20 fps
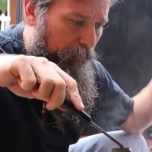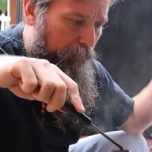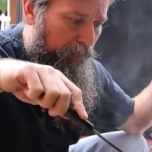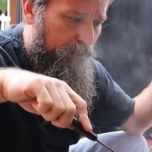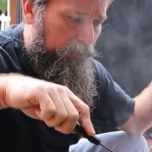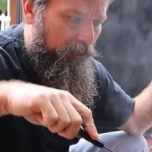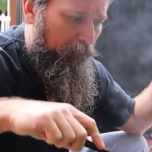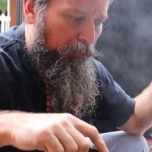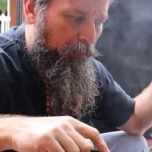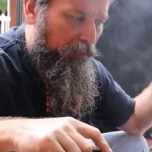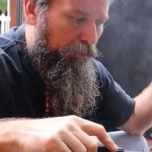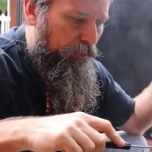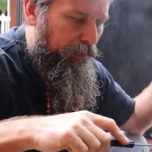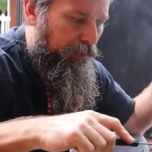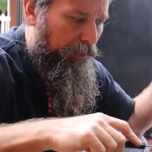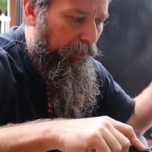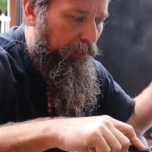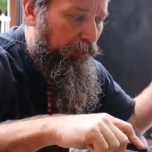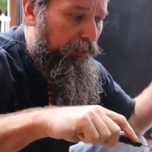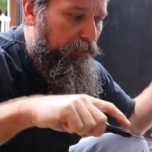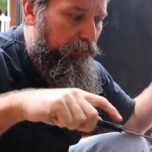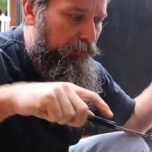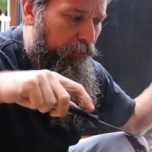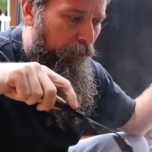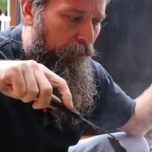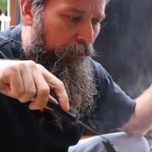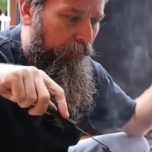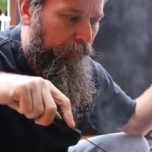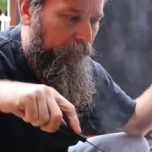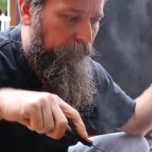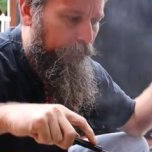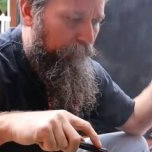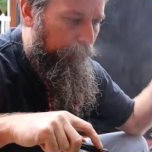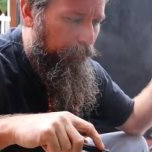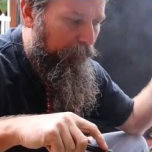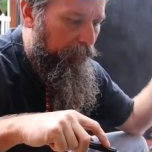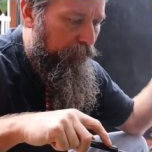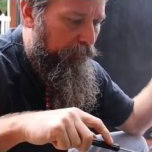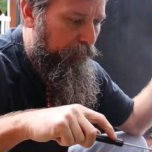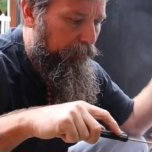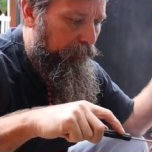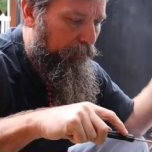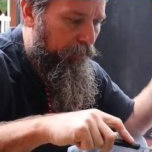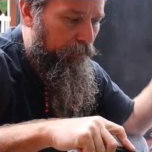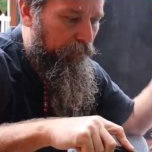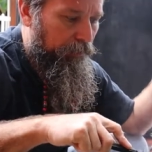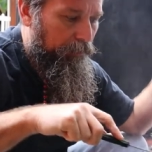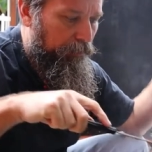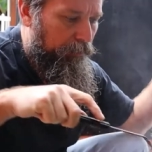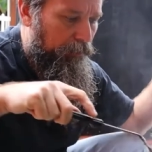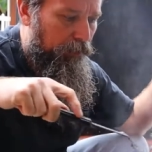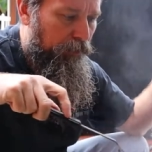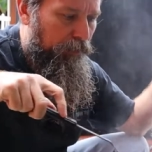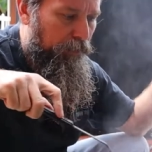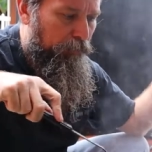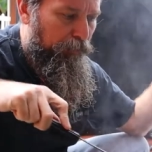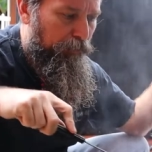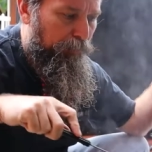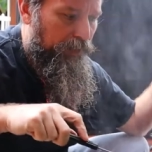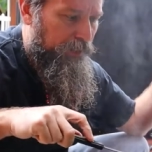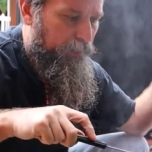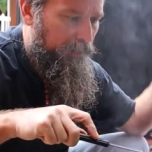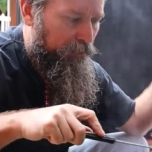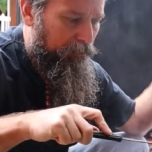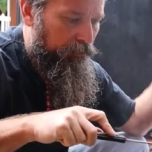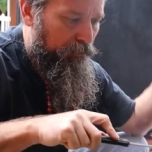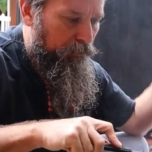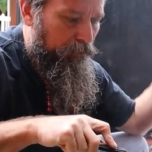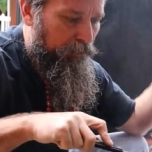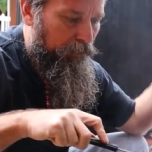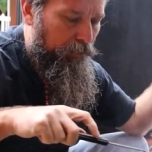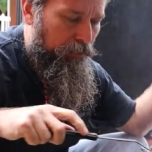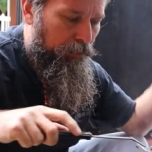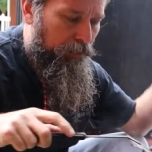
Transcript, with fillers: mixed in with a lot of dark, dark beans.